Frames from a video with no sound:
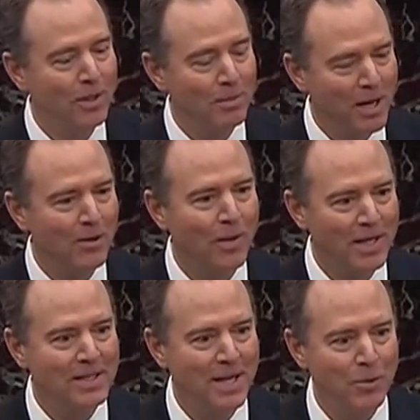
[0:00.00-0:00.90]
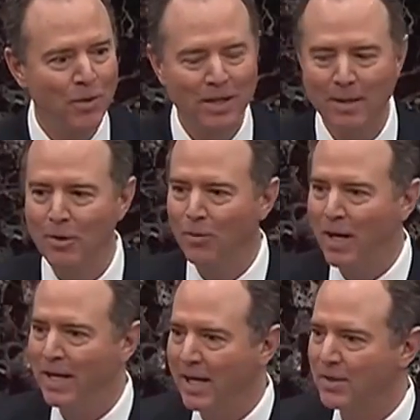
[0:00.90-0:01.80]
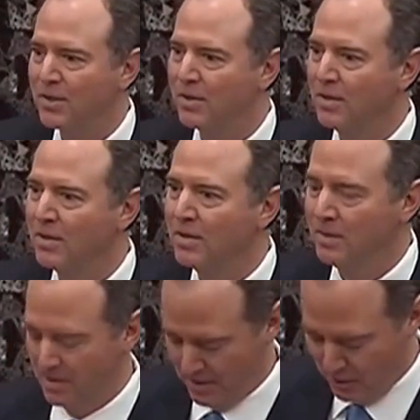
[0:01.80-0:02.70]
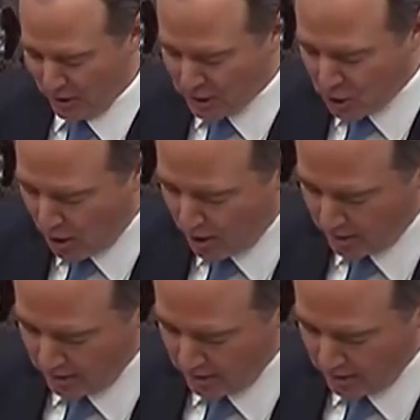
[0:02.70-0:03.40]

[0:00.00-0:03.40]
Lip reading: and by the way, anytime you want to come to the White House, just call.